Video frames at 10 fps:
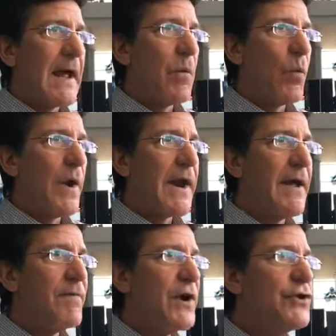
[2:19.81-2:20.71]

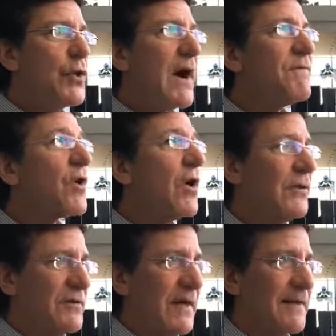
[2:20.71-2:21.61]
whenever you have
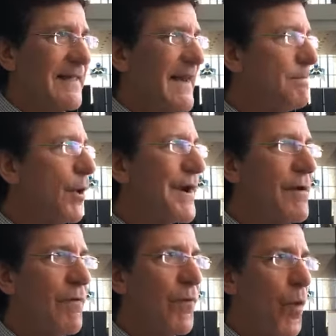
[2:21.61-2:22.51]
contact in a body
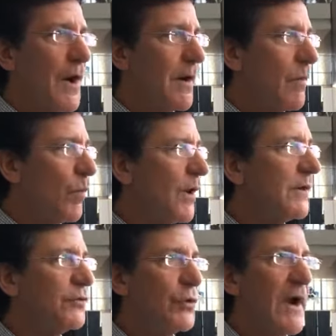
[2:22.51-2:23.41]
of water where
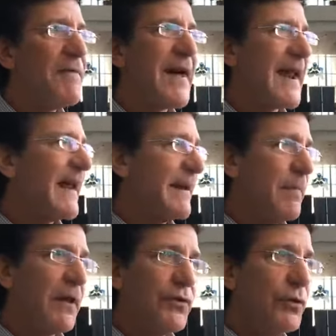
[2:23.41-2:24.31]
you have an
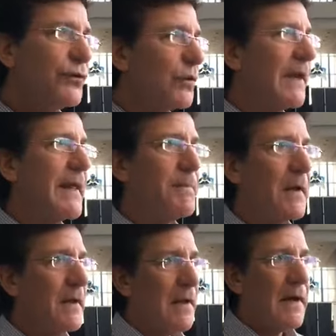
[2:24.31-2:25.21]
animal, usually
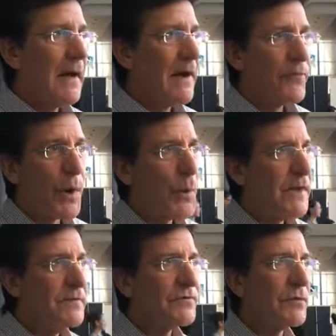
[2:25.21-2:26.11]

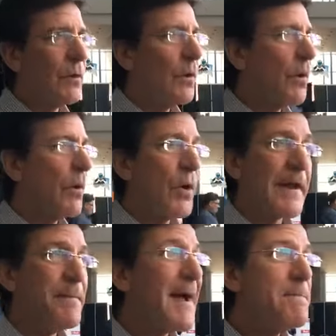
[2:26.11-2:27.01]
rodents, or
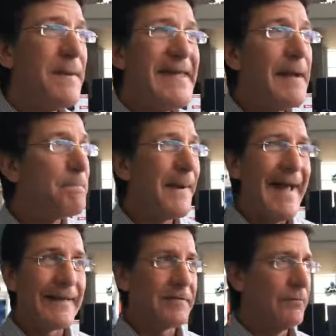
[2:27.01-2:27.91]
it might be a
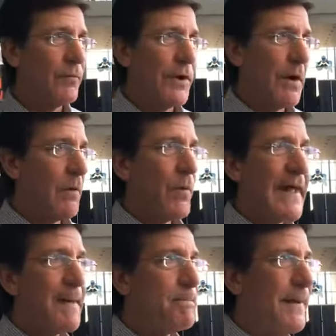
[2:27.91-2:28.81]
pet. We
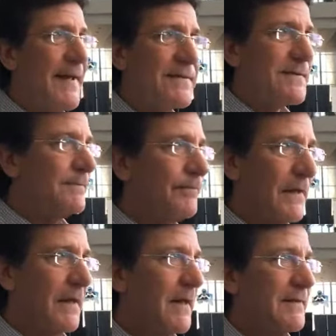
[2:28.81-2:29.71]
got pets
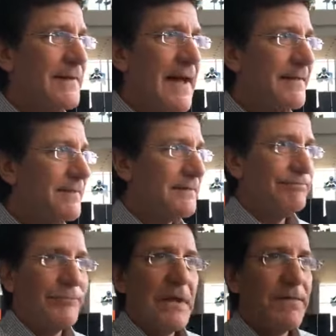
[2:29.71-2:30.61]
that
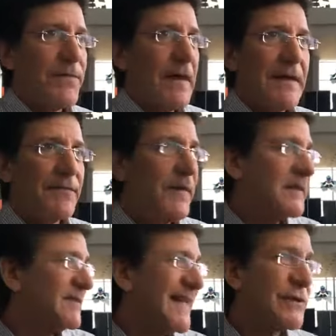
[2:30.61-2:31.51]
if
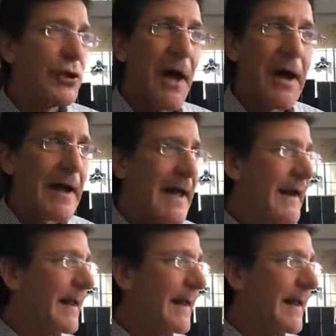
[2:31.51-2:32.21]
it's a dog and